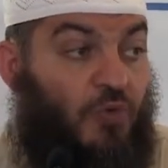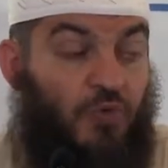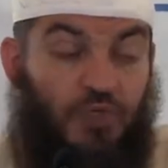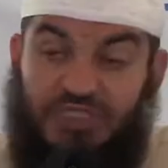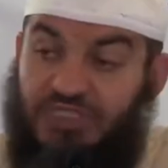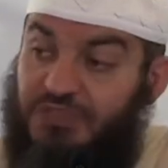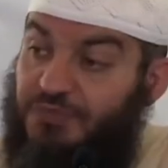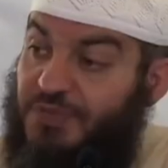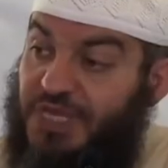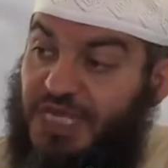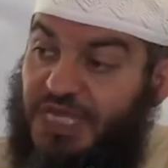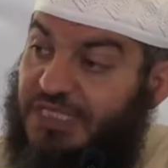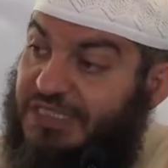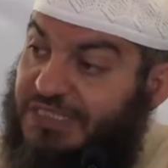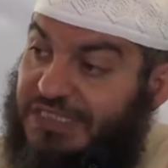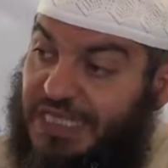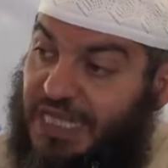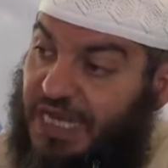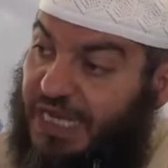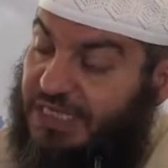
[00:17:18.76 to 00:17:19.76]
Which
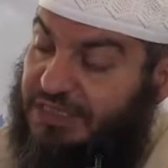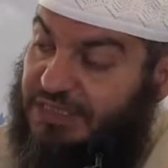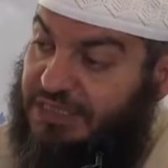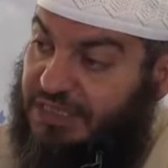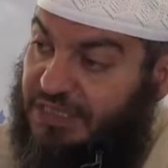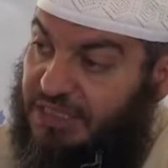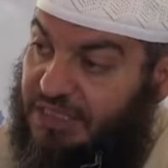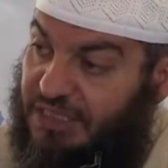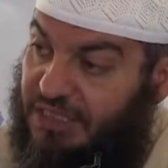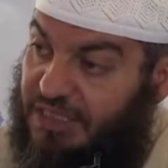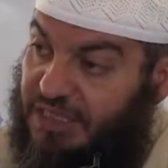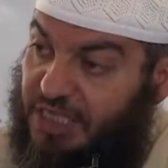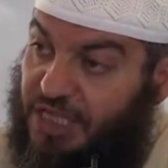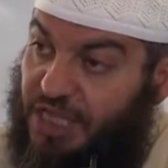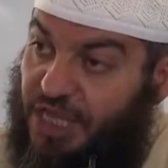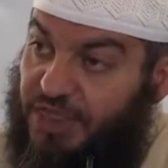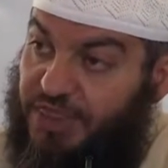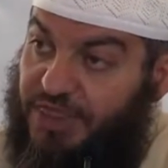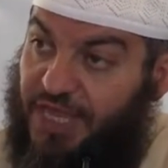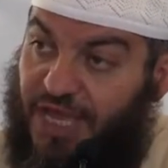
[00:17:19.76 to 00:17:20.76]
means that,
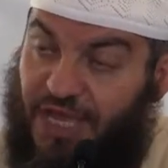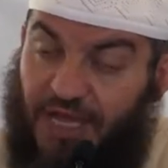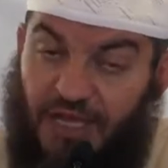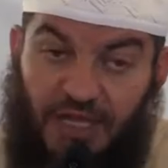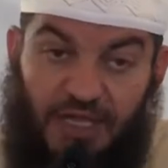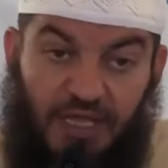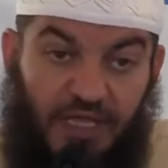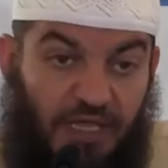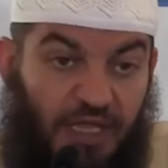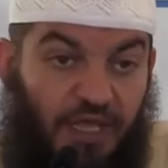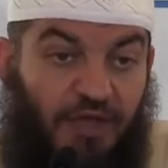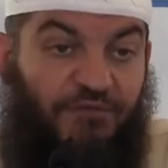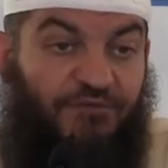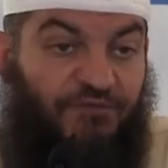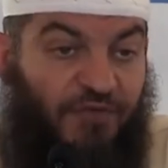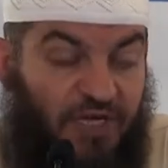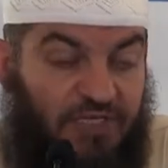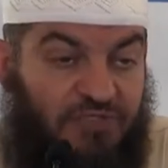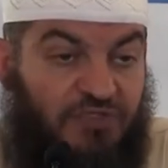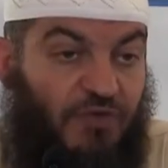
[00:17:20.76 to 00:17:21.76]

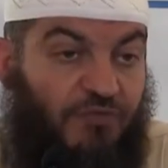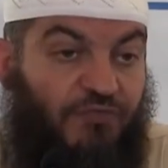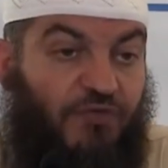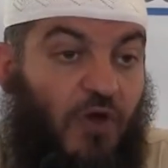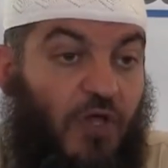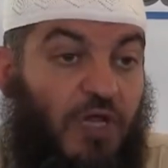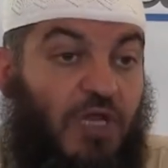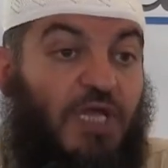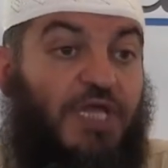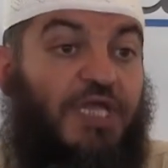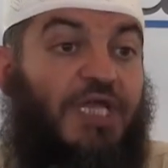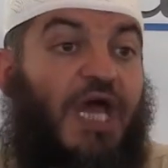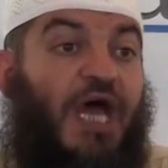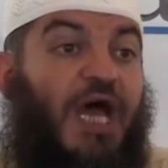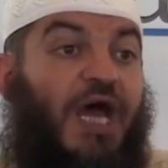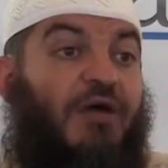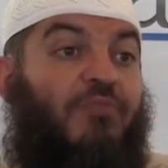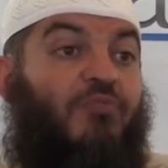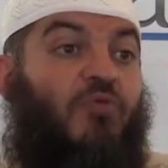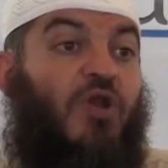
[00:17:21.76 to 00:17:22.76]
first of all,
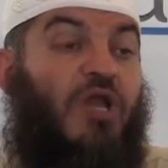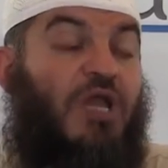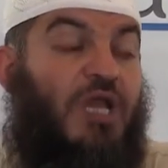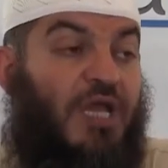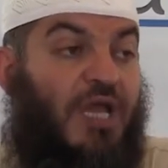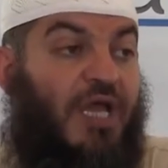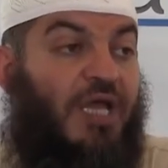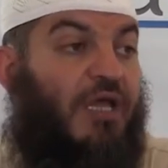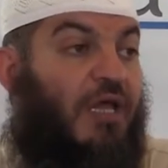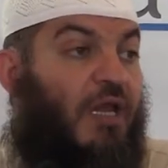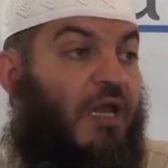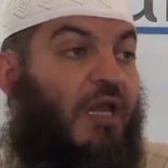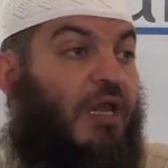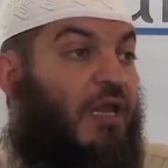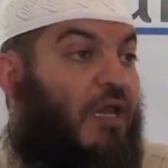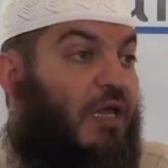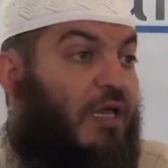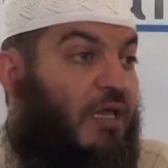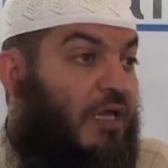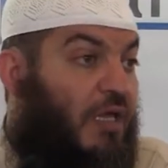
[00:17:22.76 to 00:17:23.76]
Qiyam
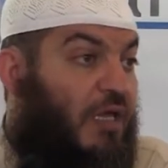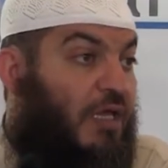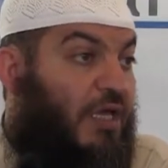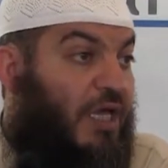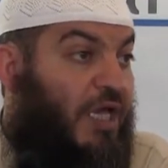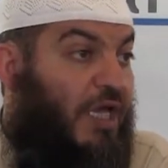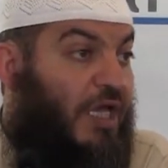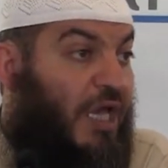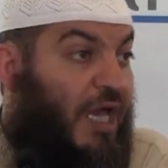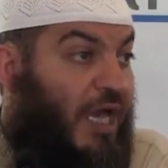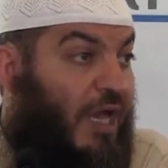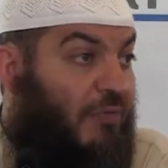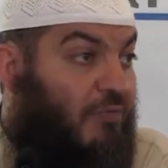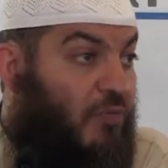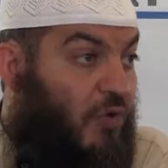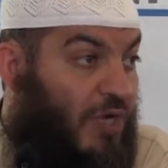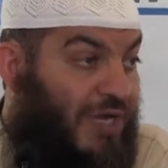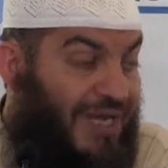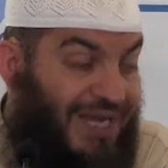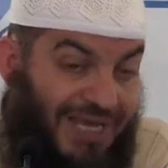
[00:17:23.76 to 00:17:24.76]

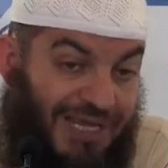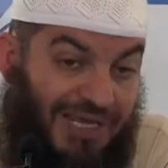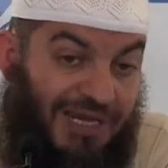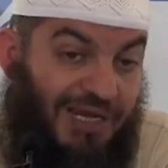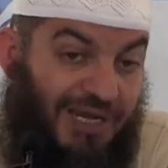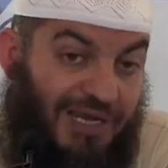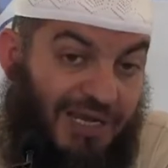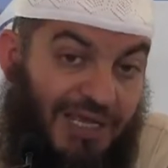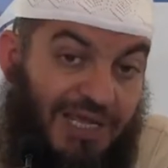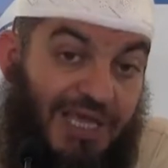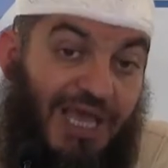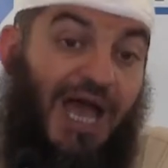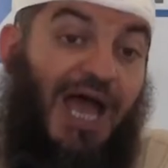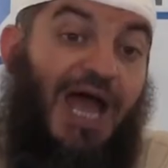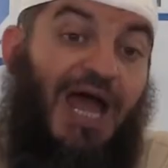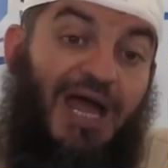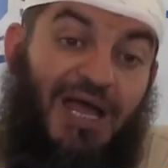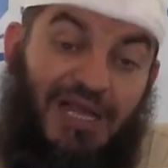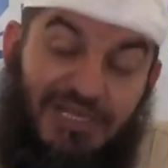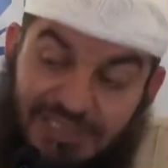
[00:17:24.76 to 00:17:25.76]
al-Layl,
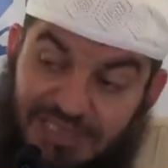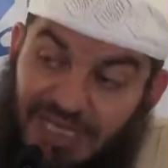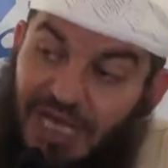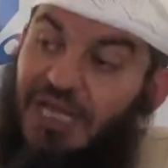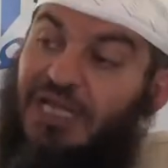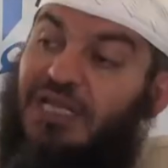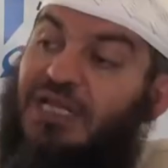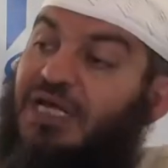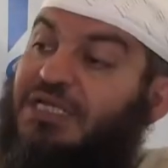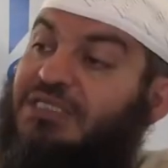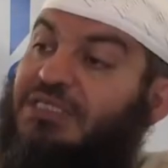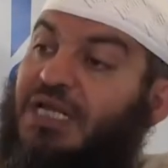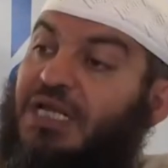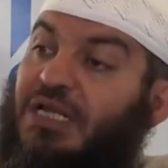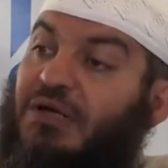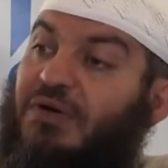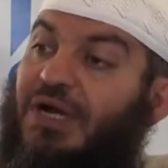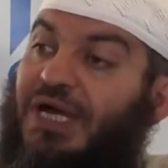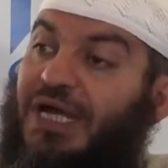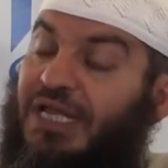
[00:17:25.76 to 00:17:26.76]
as Allah
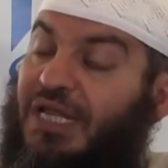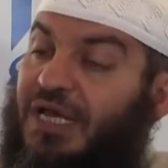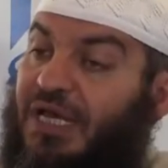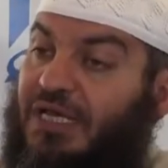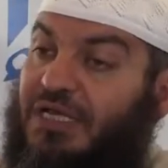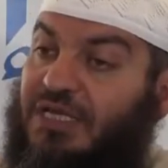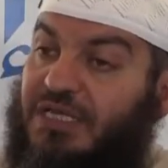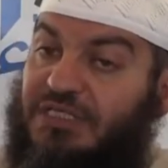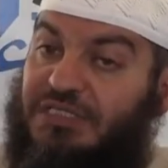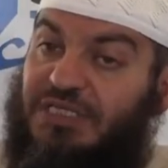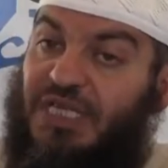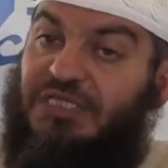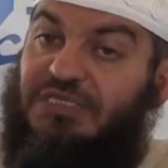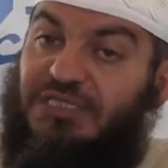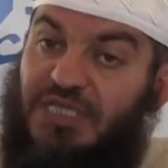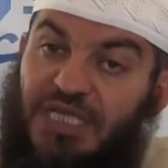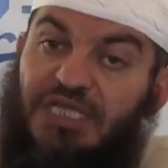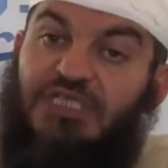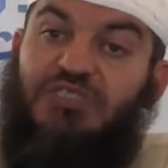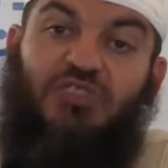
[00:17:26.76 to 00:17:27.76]
Jalla wa Ala
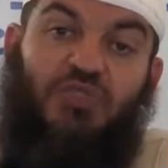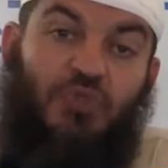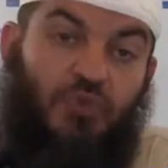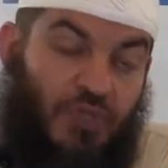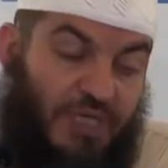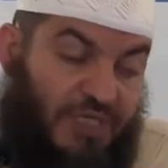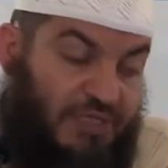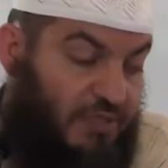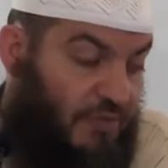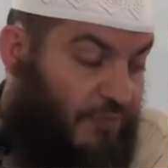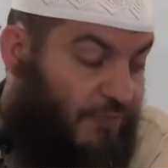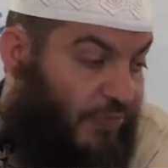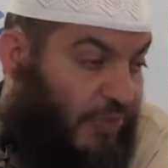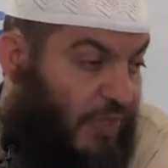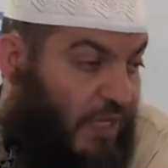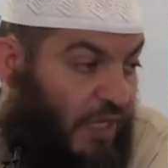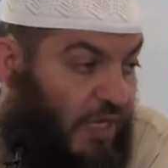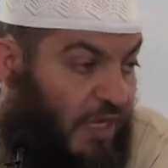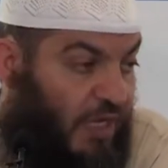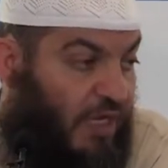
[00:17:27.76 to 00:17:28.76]
says in Surah
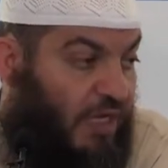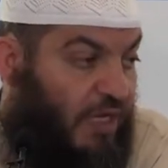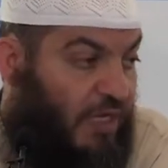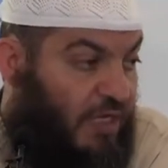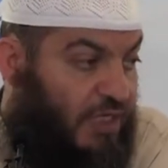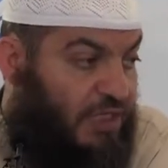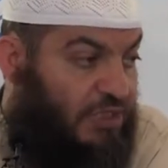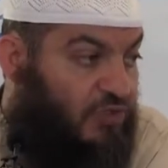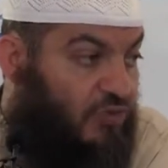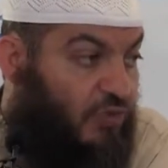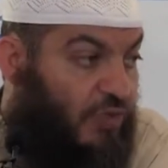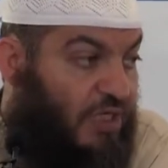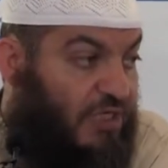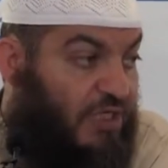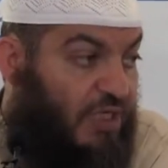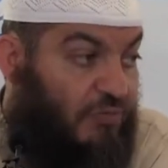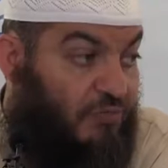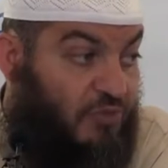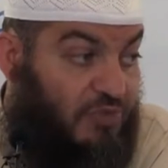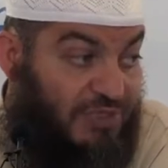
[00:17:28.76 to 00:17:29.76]

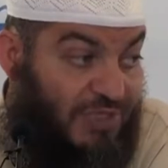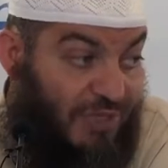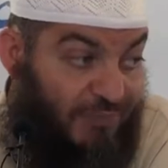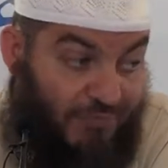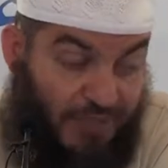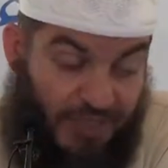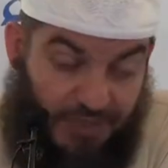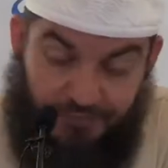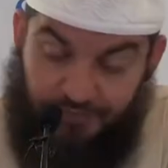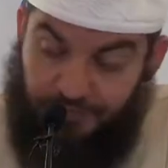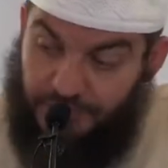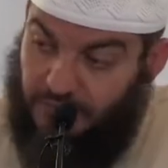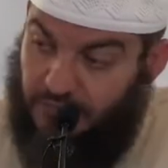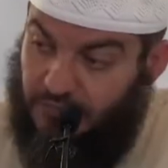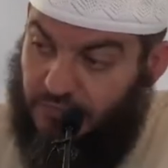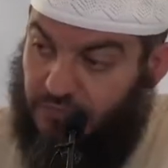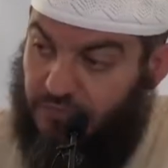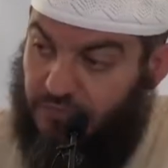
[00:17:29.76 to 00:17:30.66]
Al-Muzzammil,